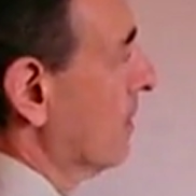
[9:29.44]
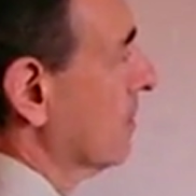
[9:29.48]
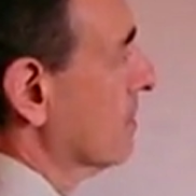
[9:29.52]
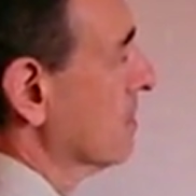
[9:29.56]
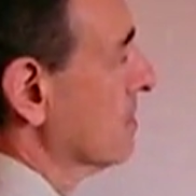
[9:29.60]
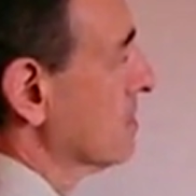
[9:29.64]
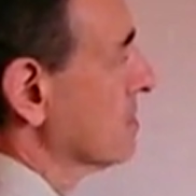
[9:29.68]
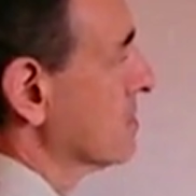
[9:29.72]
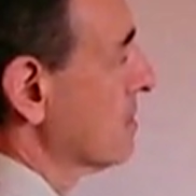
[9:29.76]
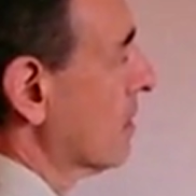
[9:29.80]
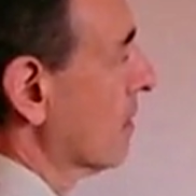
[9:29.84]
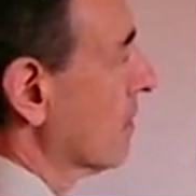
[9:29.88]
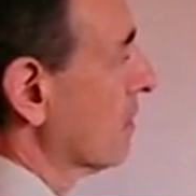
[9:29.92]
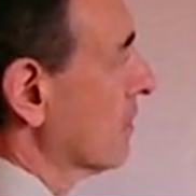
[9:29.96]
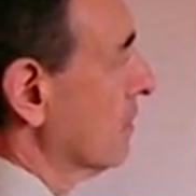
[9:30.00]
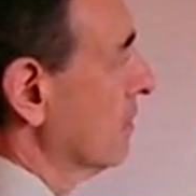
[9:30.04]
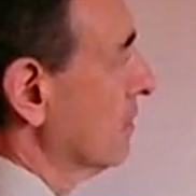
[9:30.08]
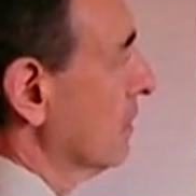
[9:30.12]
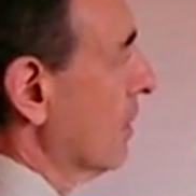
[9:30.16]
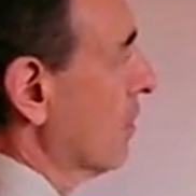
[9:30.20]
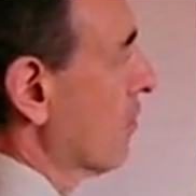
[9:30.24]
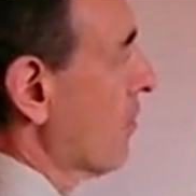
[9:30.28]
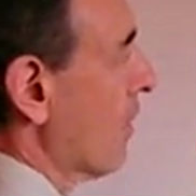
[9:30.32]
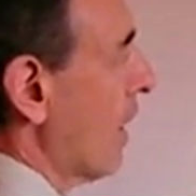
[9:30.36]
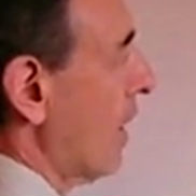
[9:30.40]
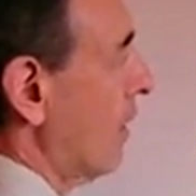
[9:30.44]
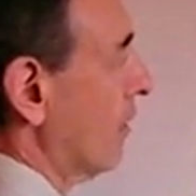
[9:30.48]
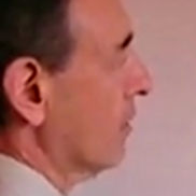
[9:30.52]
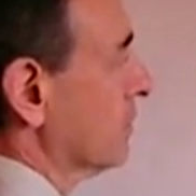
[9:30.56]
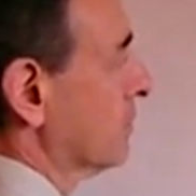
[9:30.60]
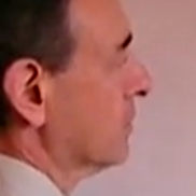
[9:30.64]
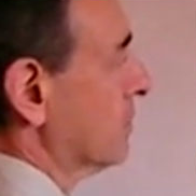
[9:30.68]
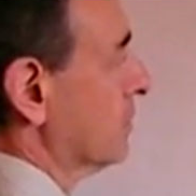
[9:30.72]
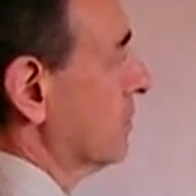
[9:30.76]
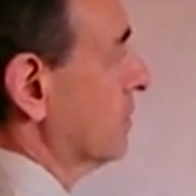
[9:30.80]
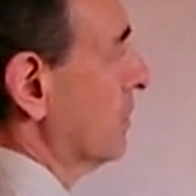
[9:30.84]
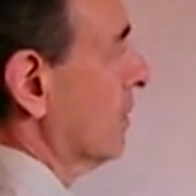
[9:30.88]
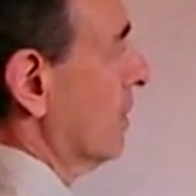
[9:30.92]
circle around
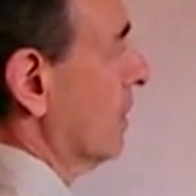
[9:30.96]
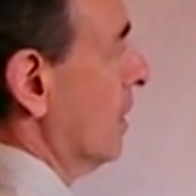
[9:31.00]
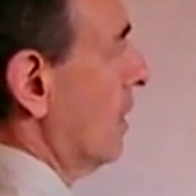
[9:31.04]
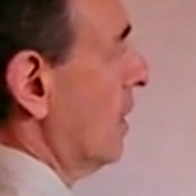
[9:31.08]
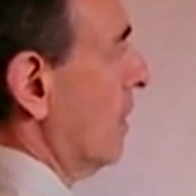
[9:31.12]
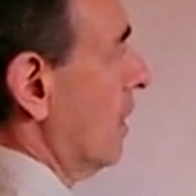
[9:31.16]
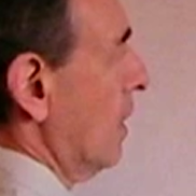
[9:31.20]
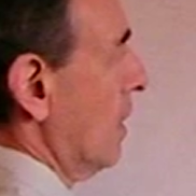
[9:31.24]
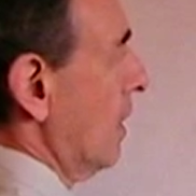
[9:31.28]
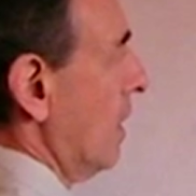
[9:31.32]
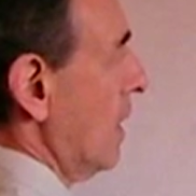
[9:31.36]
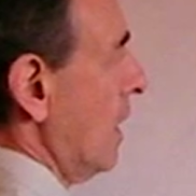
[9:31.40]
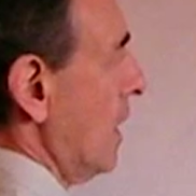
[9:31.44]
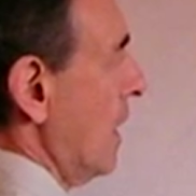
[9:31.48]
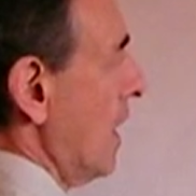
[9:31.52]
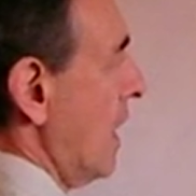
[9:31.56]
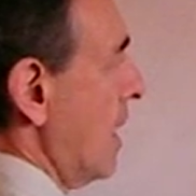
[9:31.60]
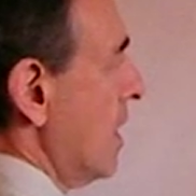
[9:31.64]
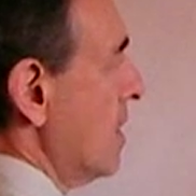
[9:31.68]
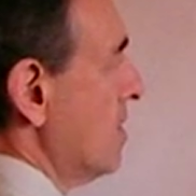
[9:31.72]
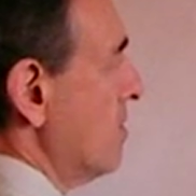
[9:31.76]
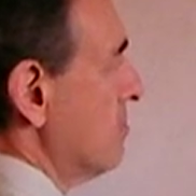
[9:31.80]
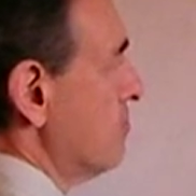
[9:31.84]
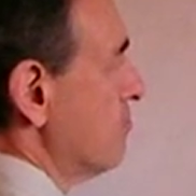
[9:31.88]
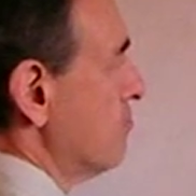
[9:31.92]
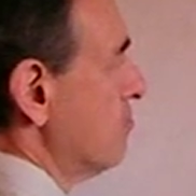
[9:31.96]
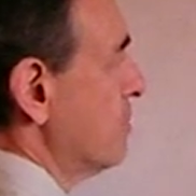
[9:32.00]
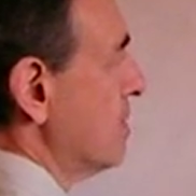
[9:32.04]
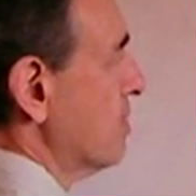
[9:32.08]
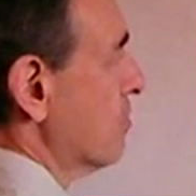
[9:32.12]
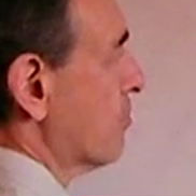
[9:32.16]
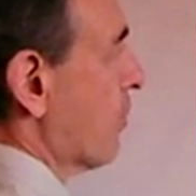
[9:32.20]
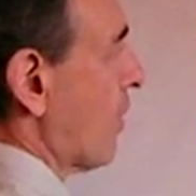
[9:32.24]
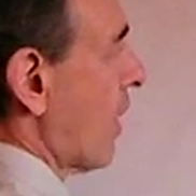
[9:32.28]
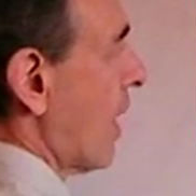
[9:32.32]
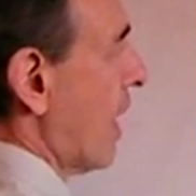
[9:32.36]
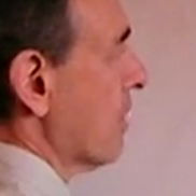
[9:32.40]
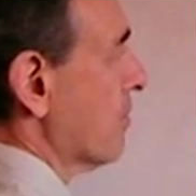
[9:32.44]
A, B
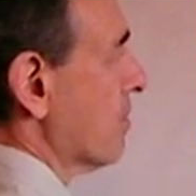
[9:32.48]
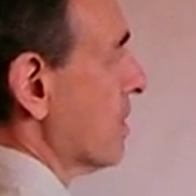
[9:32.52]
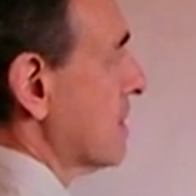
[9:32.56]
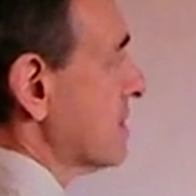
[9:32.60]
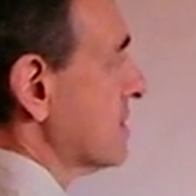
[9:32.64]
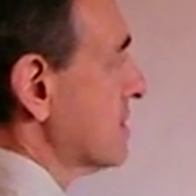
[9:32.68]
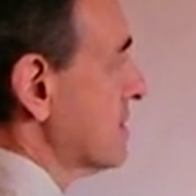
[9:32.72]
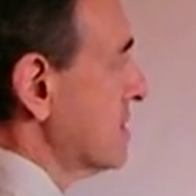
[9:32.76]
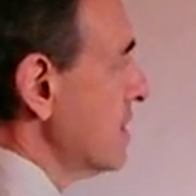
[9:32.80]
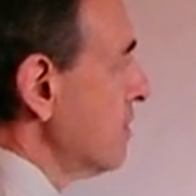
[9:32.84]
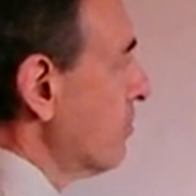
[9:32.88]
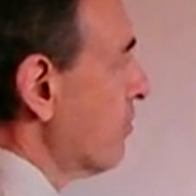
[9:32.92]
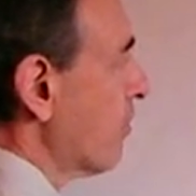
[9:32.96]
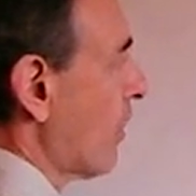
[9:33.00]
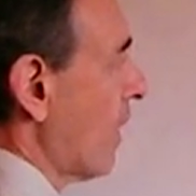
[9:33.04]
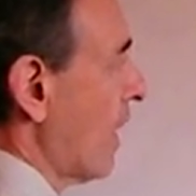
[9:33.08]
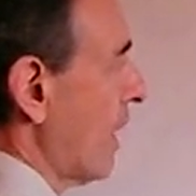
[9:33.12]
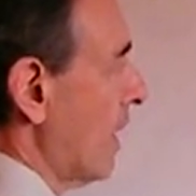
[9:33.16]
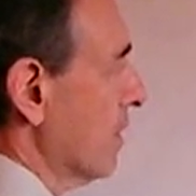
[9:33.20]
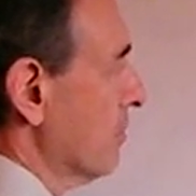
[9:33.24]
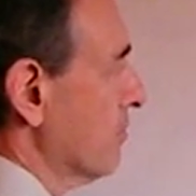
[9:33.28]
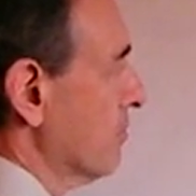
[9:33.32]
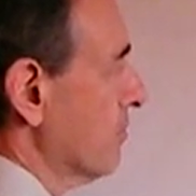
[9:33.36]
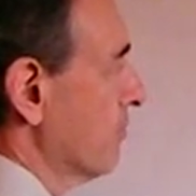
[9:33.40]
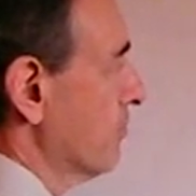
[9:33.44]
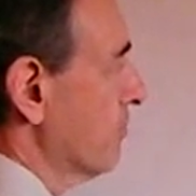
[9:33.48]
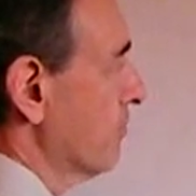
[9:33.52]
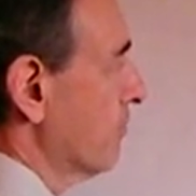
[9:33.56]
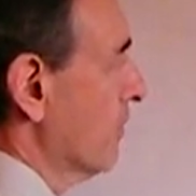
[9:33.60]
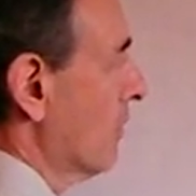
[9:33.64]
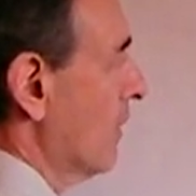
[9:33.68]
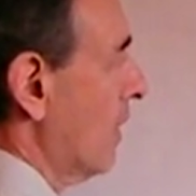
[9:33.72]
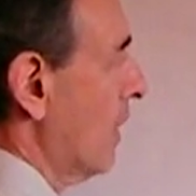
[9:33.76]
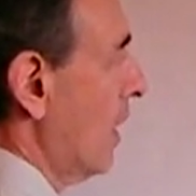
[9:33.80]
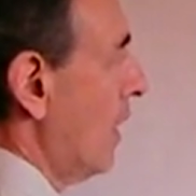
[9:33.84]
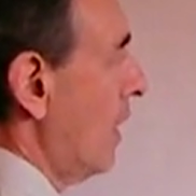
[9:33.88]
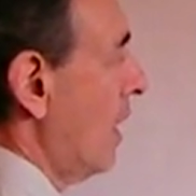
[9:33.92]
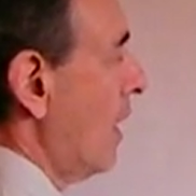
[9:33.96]
prime, and C prime,
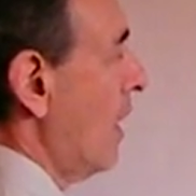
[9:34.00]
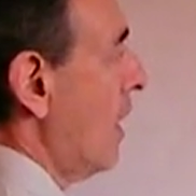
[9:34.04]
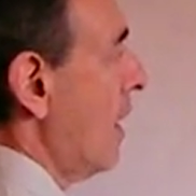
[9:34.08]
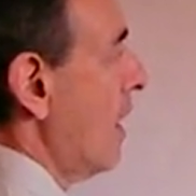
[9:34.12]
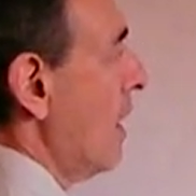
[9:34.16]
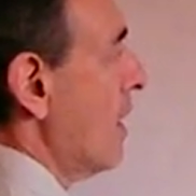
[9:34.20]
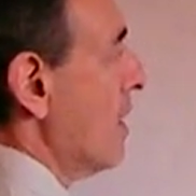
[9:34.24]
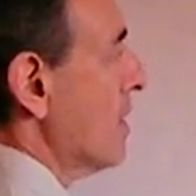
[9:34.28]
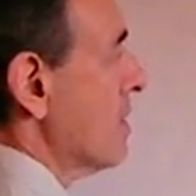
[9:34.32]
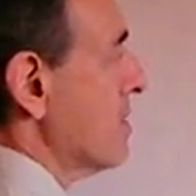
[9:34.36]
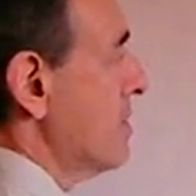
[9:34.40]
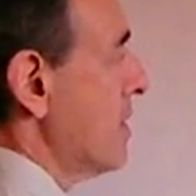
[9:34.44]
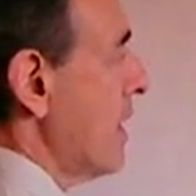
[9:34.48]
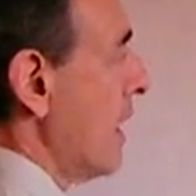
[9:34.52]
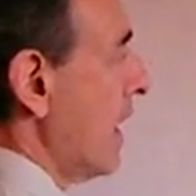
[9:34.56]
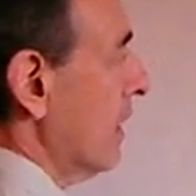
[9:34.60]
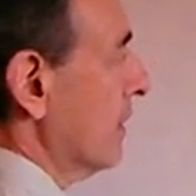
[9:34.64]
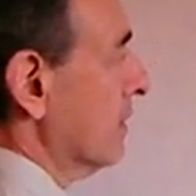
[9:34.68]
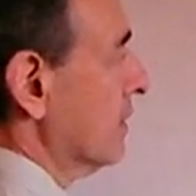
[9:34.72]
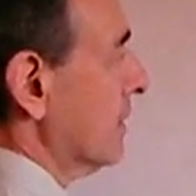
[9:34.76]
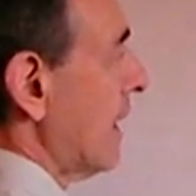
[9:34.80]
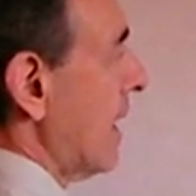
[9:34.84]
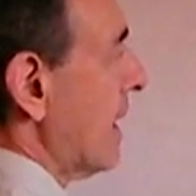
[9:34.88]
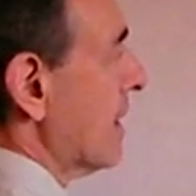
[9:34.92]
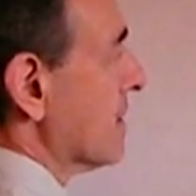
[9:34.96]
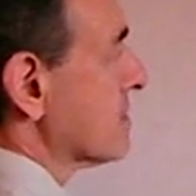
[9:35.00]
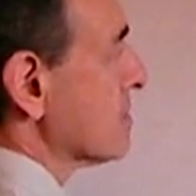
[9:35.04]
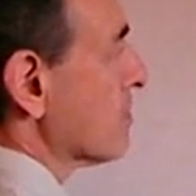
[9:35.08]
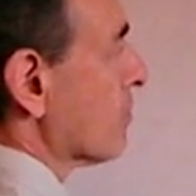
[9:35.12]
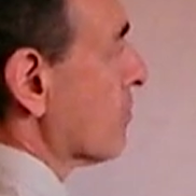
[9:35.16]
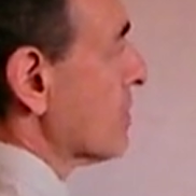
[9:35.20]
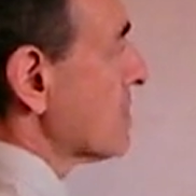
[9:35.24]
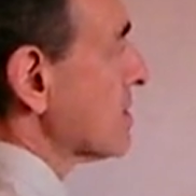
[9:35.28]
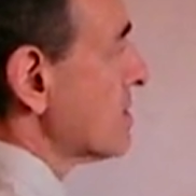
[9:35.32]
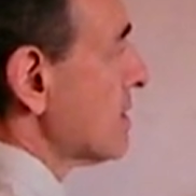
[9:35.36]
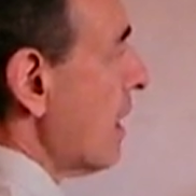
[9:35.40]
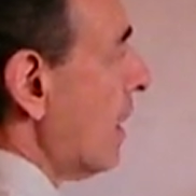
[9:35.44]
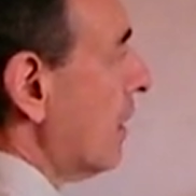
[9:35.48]
then as a
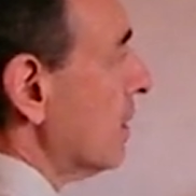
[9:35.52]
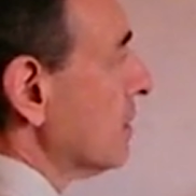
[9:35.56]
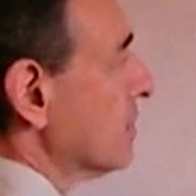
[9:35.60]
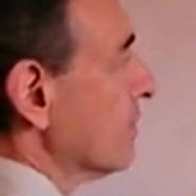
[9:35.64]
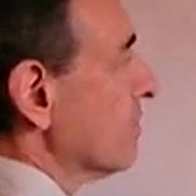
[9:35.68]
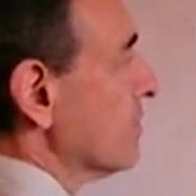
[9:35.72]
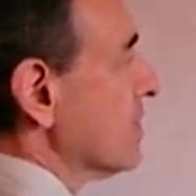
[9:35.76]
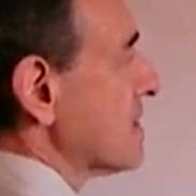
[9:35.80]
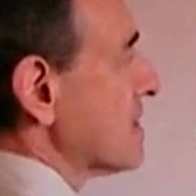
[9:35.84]
result of the